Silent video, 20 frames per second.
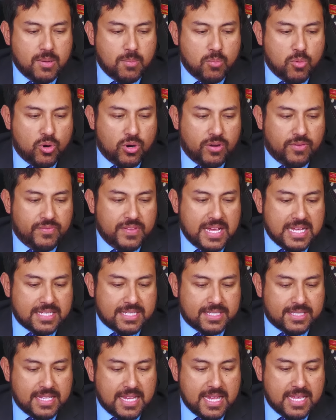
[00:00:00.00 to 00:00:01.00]
More of that
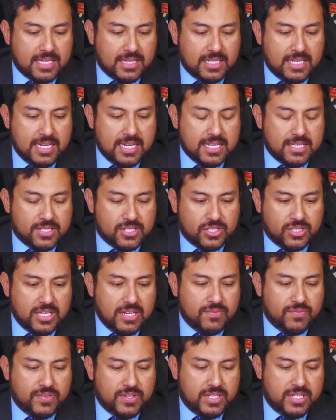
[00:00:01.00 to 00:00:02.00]
Stan Lee and
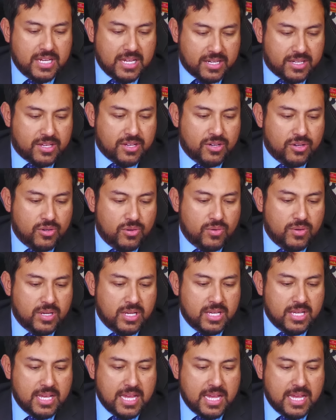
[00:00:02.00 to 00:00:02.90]
Steve Ditko